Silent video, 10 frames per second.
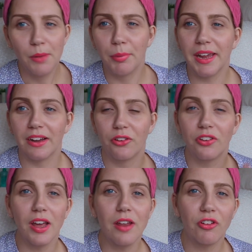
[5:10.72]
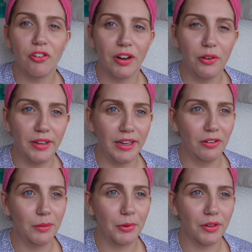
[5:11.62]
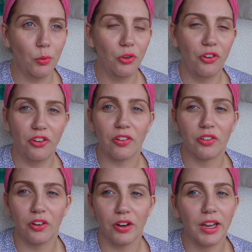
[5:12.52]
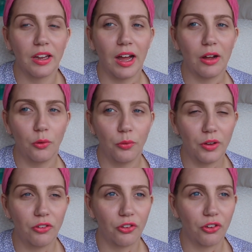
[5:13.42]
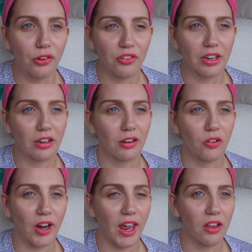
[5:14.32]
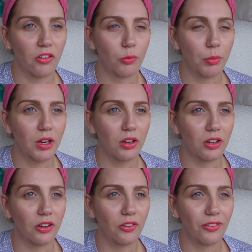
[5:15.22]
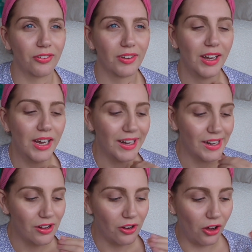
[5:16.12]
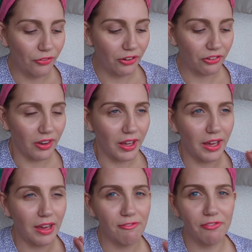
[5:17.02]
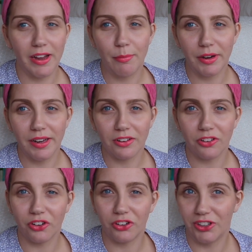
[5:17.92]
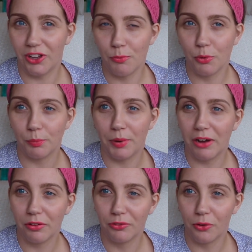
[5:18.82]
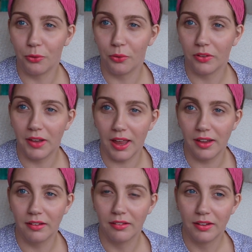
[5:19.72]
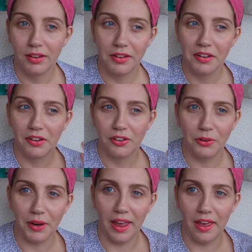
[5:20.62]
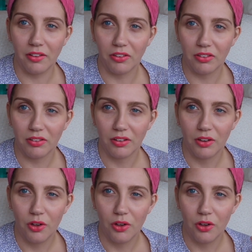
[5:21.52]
But yeah, just kind of a trial and error, but I would suggest starting out with just using your hands, because obviously vibrators are a lot more powerful than your hands,